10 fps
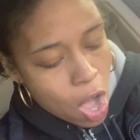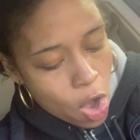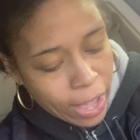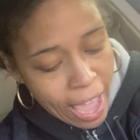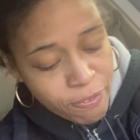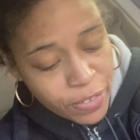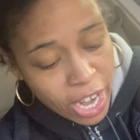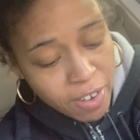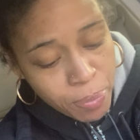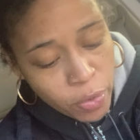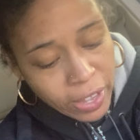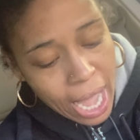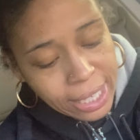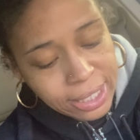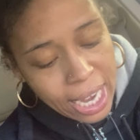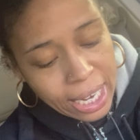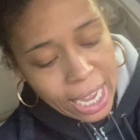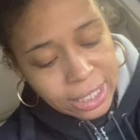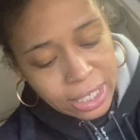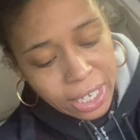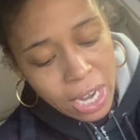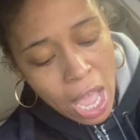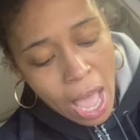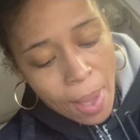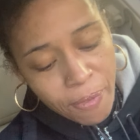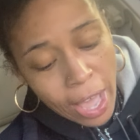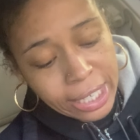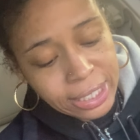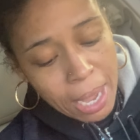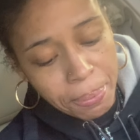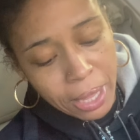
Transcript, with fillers: Okay, fear of moving on, stagnation, accept